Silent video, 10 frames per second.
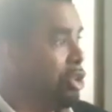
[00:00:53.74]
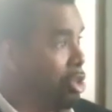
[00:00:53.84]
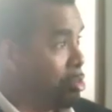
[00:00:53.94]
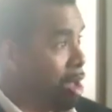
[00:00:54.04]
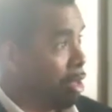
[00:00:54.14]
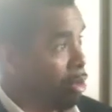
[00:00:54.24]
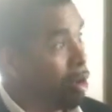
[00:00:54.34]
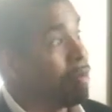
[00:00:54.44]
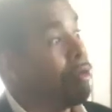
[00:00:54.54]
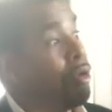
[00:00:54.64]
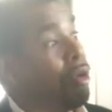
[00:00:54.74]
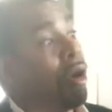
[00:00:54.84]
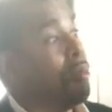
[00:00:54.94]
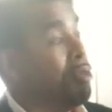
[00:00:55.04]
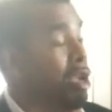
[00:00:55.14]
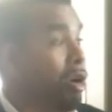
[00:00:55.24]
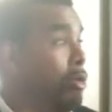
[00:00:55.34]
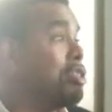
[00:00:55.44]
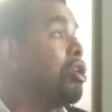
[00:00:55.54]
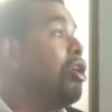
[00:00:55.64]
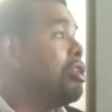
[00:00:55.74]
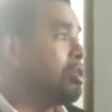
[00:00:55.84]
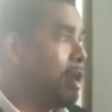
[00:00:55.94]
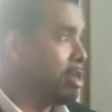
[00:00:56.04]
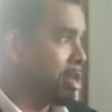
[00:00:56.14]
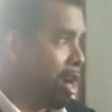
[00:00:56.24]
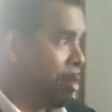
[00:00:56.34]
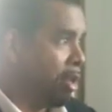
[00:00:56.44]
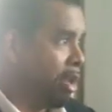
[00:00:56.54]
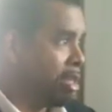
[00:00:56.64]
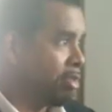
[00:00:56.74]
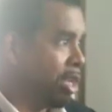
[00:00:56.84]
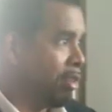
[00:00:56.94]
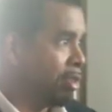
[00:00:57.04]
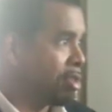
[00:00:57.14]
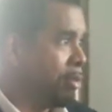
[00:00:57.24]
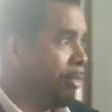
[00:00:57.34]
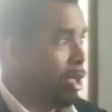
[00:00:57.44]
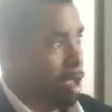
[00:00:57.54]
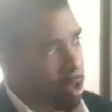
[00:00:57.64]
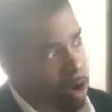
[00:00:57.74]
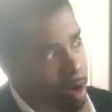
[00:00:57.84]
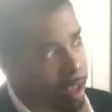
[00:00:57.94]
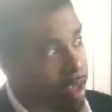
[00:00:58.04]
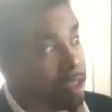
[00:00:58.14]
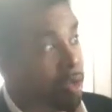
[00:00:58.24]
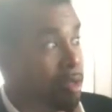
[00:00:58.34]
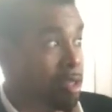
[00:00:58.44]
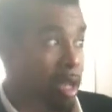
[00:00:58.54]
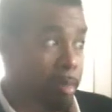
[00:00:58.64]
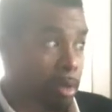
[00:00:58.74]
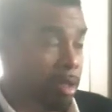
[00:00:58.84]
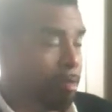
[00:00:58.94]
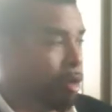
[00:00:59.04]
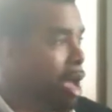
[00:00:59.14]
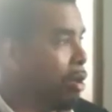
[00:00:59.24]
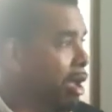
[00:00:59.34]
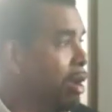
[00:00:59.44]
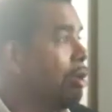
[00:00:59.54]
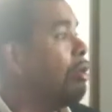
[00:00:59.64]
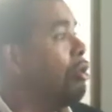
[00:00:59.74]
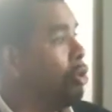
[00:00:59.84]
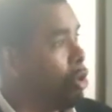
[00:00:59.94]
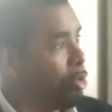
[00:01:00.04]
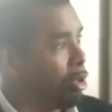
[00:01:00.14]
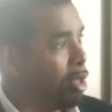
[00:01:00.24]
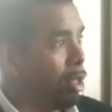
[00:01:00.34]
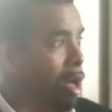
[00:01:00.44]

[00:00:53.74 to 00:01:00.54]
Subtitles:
you might look for a beer which also has caramelized flavors. In our case, you would say Brooklyn Brown Ale or Brooklyn